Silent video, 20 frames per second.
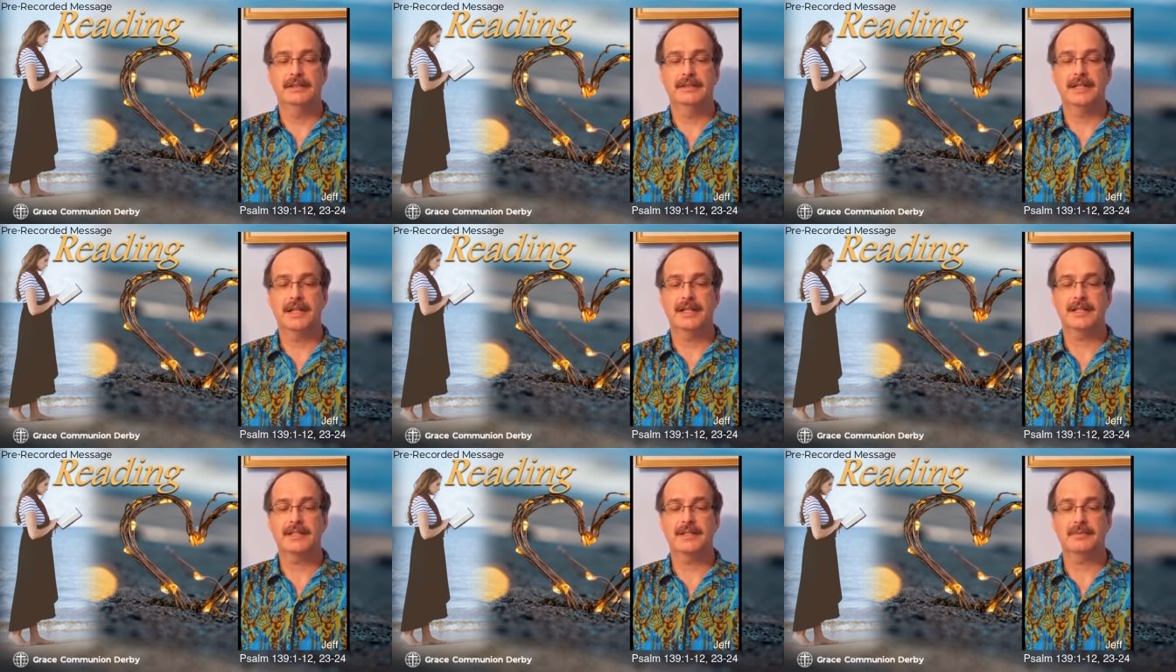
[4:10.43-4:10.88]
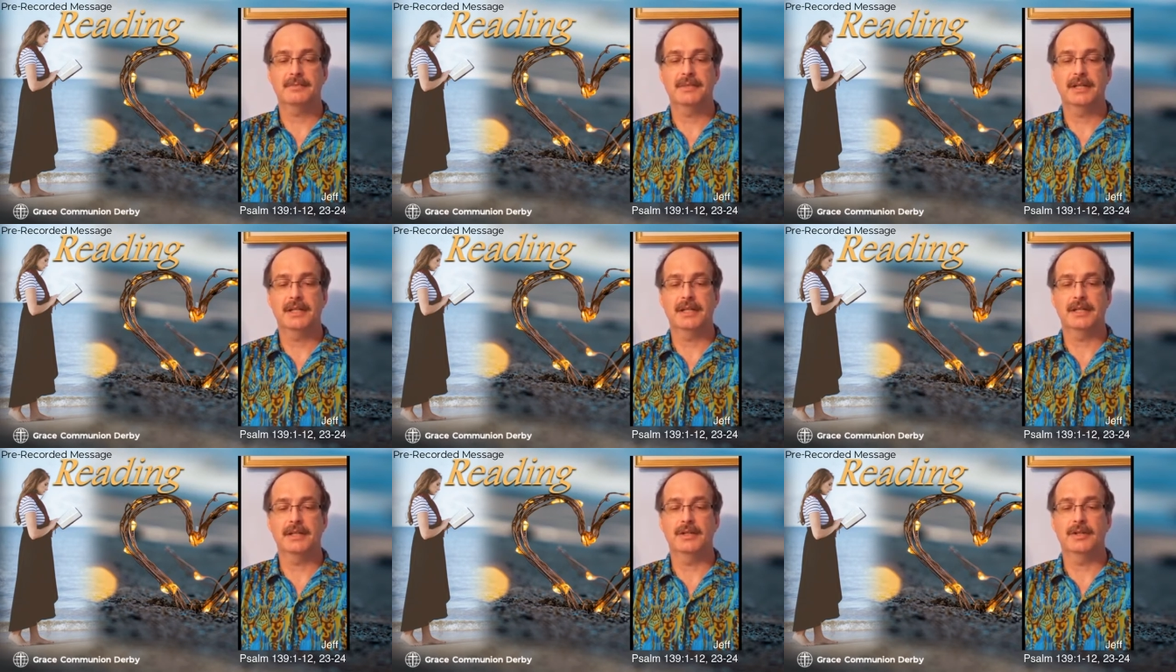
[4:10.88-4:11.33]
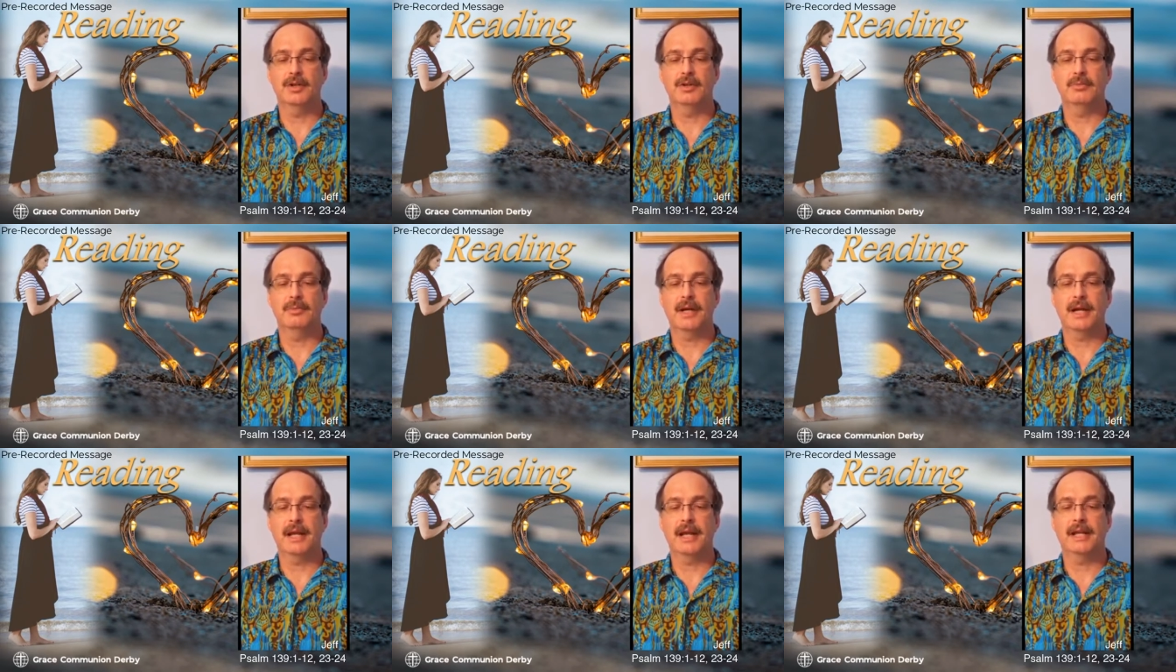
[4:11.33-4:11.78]
Test me and
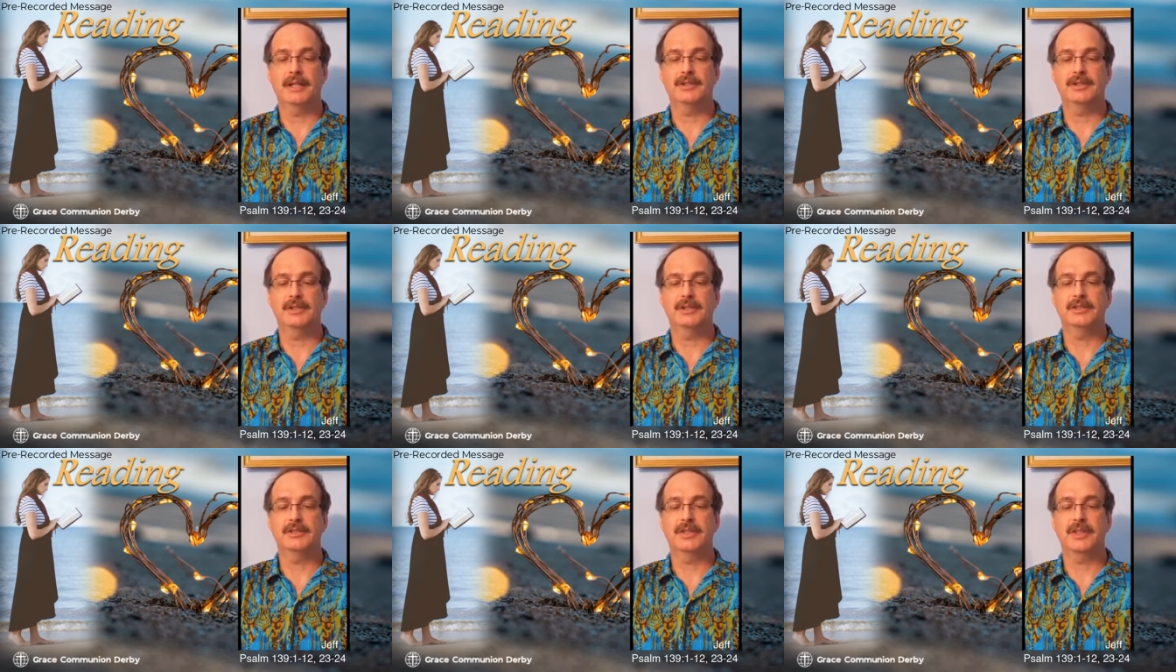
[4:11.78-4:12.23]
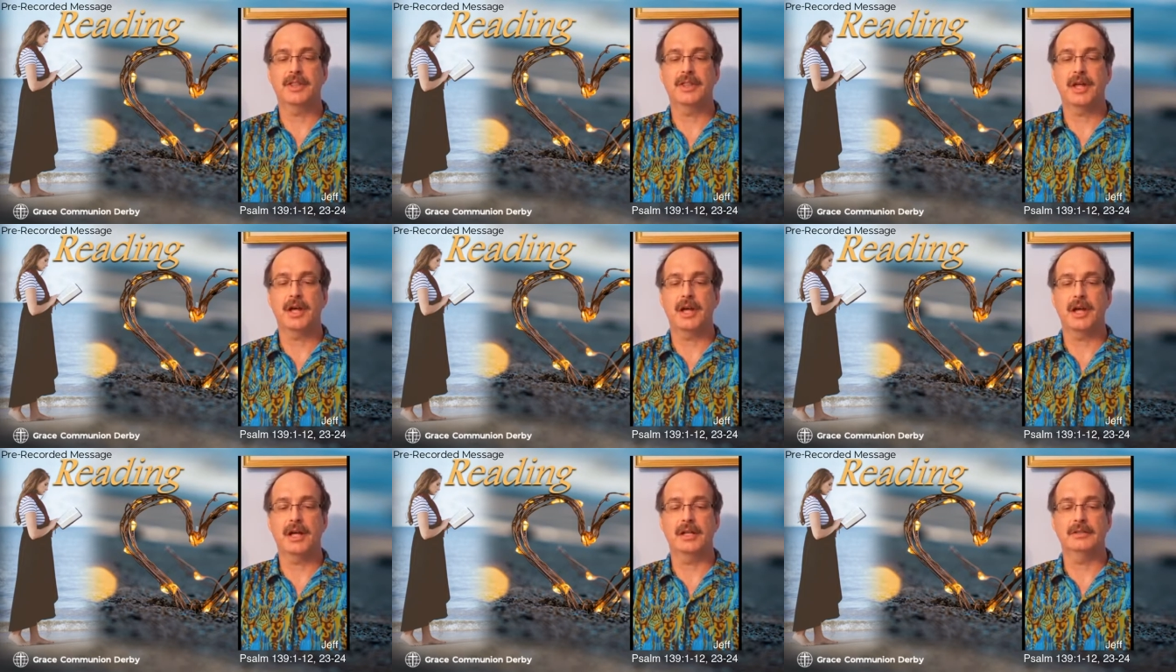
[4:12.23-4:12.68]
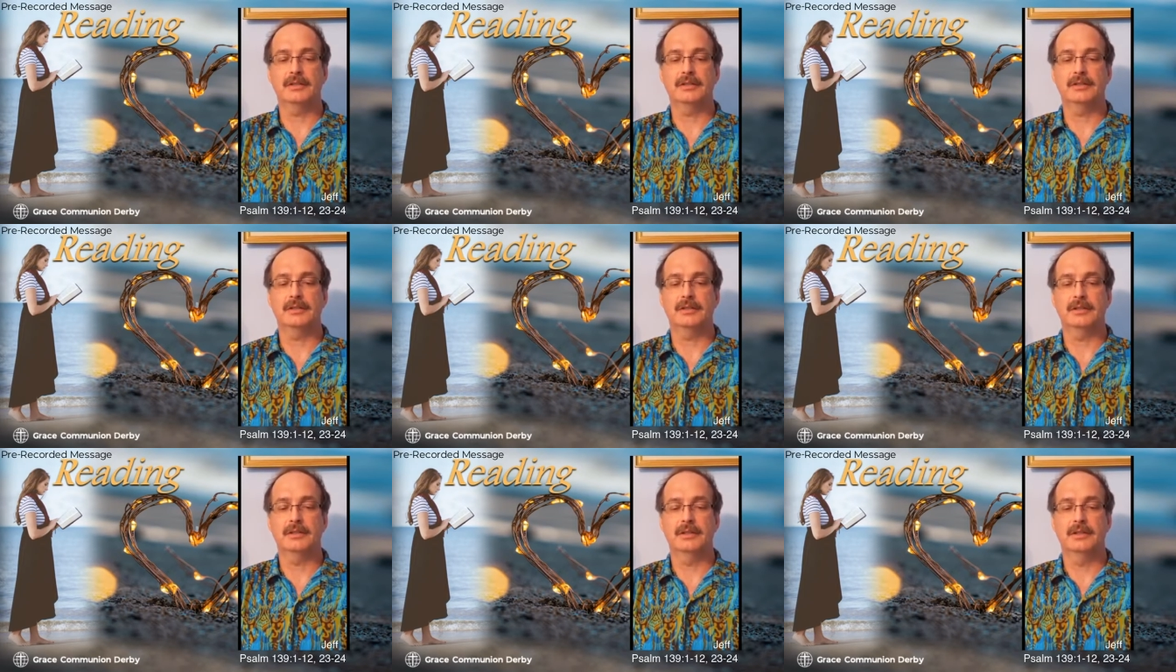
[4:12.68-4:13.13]
know my anxious thoughts.
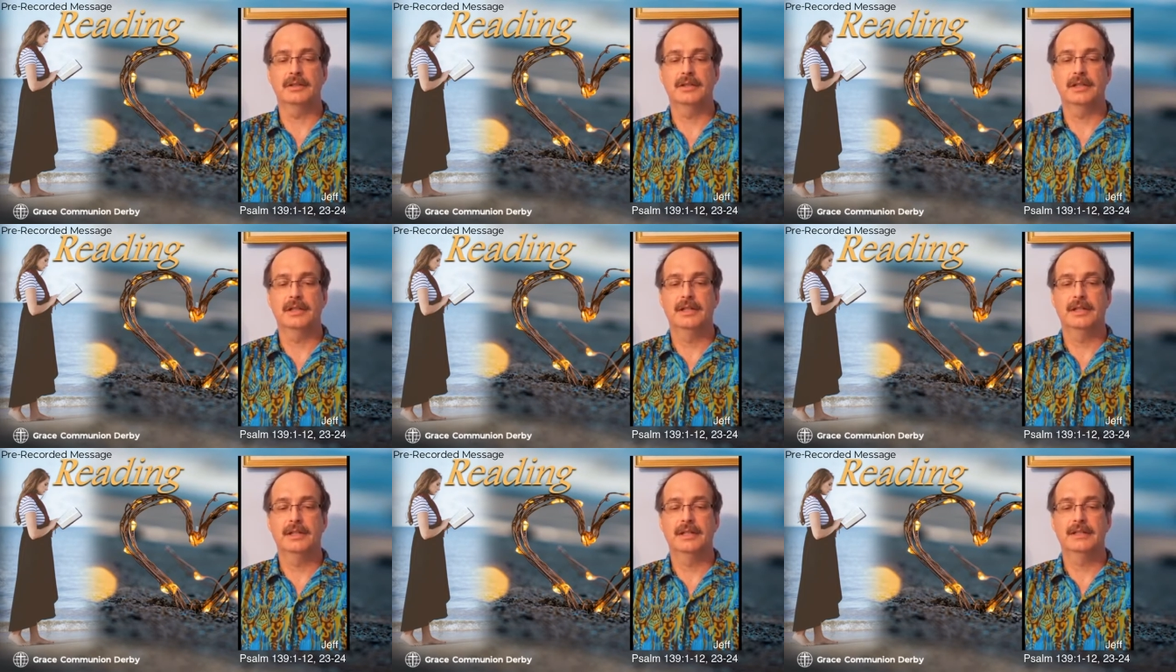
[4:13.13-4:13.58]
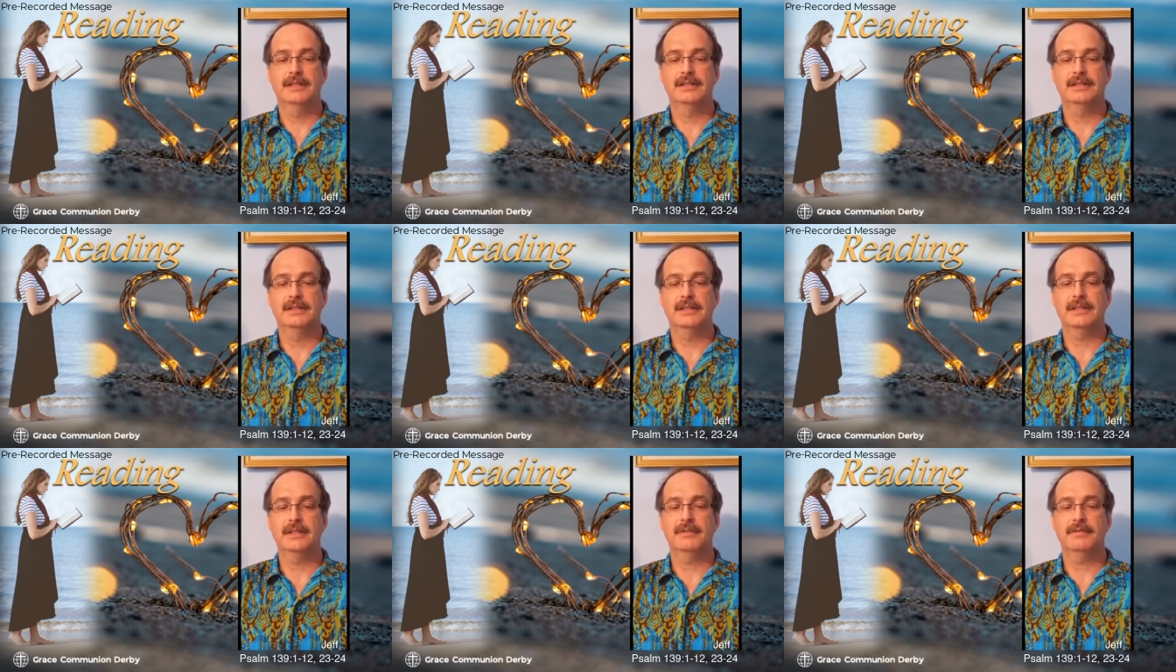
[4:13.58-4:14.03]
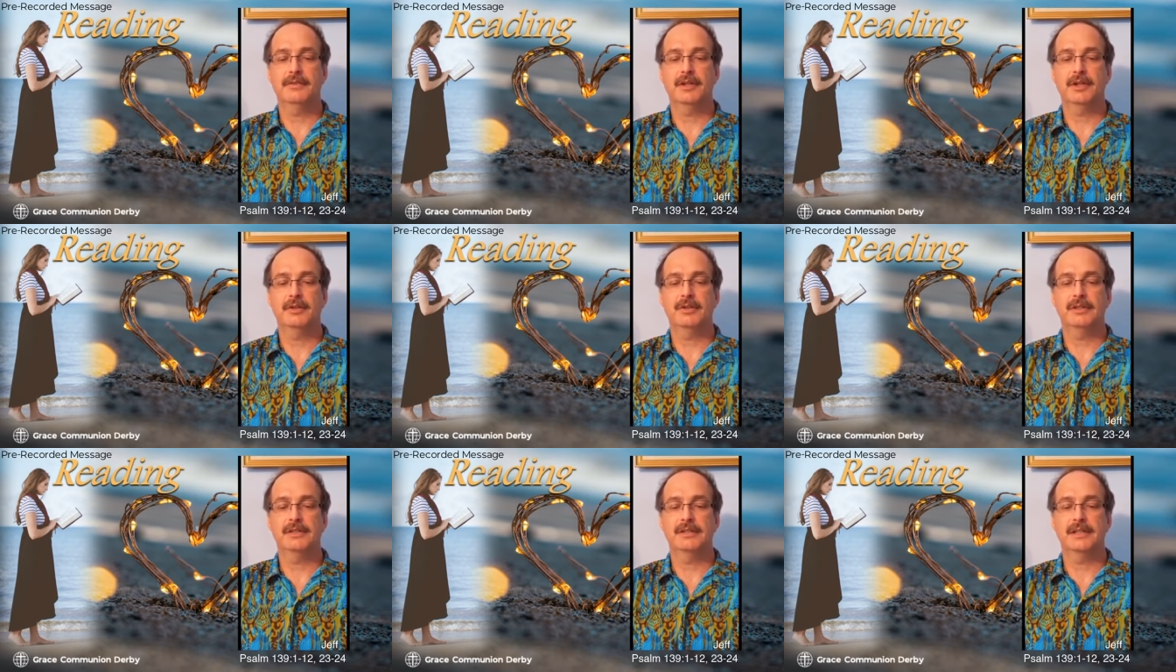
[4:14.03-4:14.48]
See if
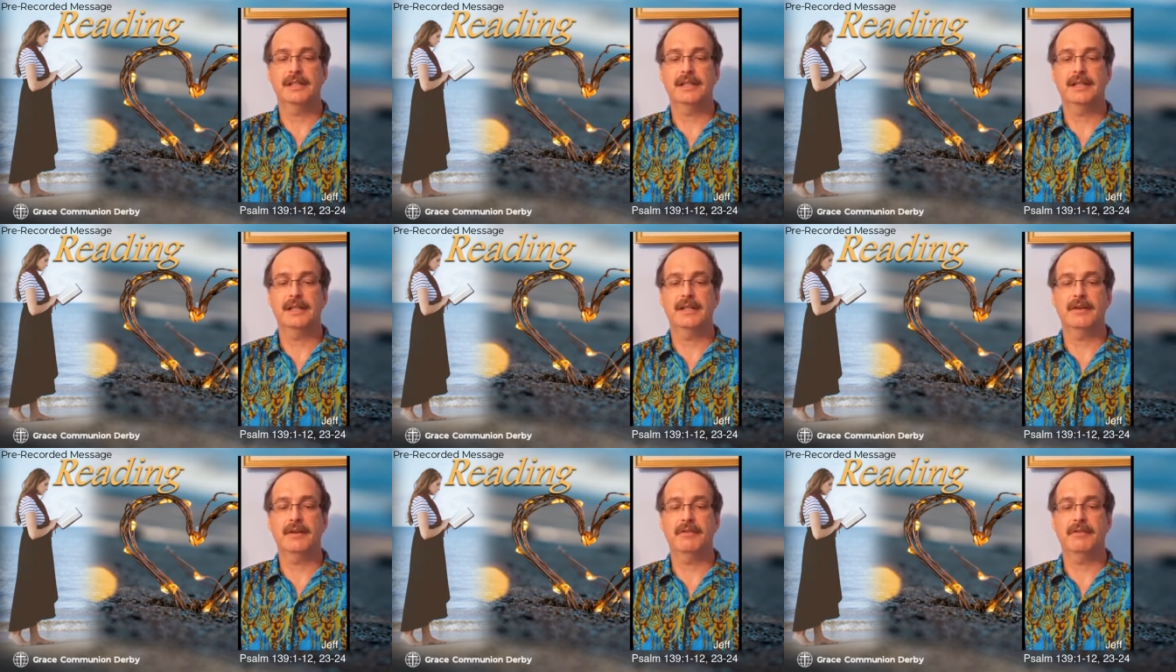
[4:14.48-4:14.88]
there is any